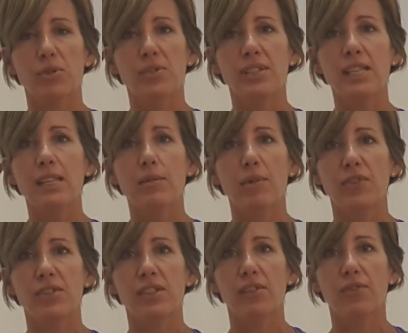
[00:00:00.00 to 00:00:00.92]
or see them
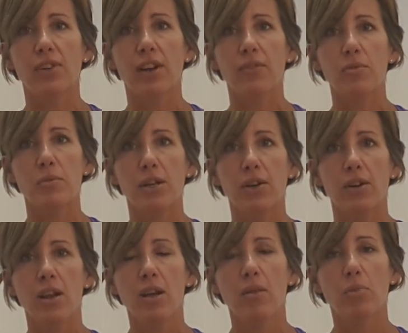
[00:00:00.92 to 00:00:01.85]
if you sit in front of a
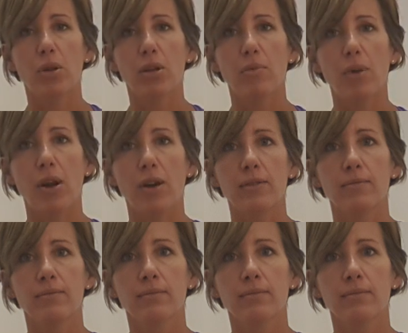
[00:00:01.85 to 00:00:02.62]
mirror, pull apart.